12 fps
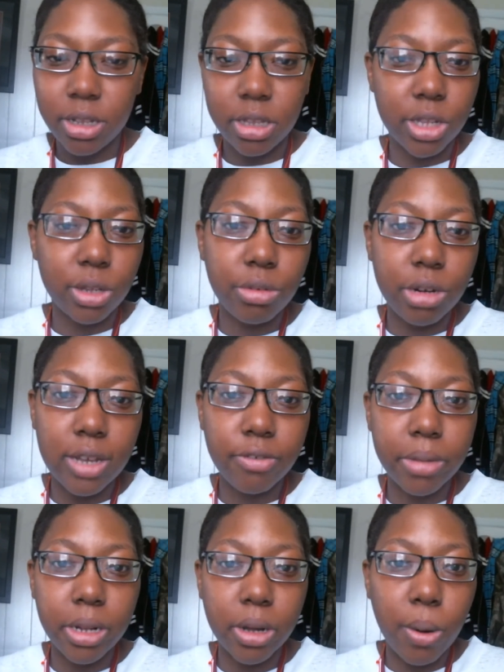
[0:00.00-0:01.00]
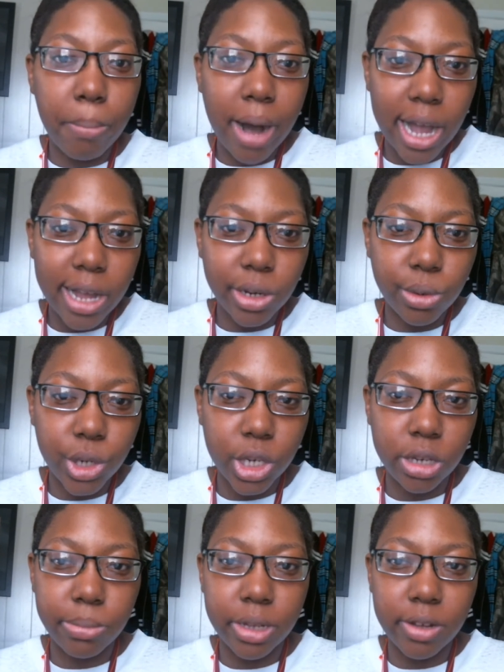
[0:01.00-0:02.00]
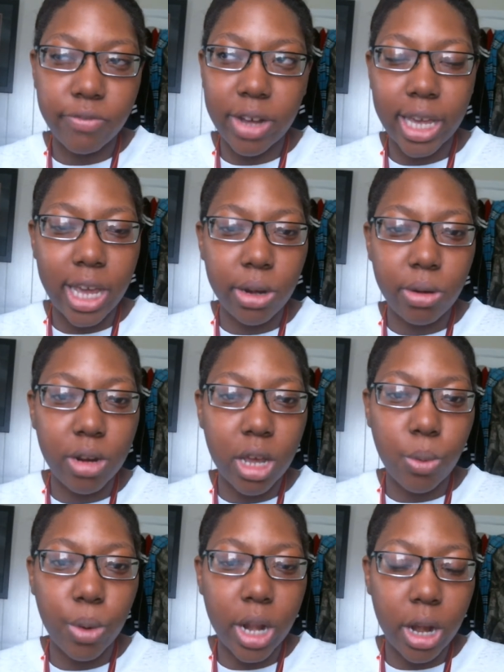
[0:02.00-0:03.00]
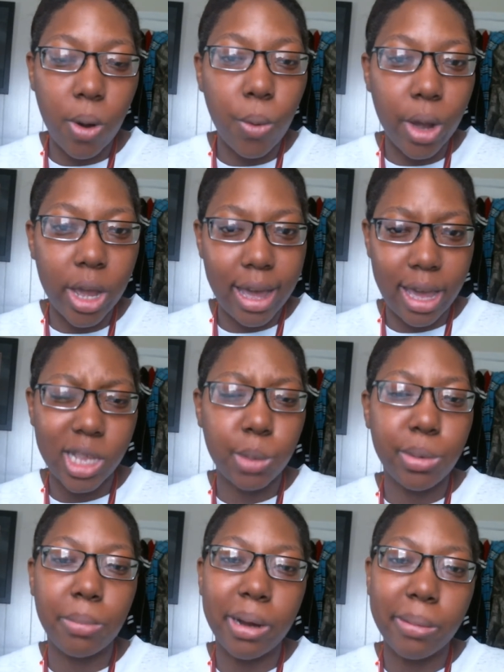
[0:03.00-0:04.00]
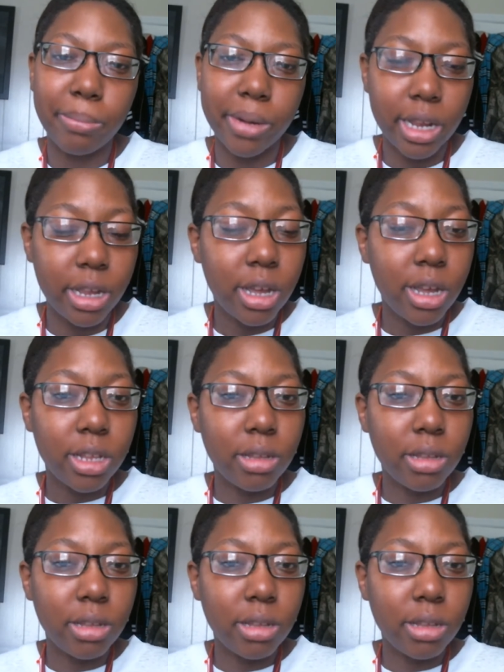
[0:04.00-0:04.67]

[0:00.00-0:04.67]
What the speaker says: There's no need for me to go buy a new ship if I can't do nothing with it no way. I ain't spending my money.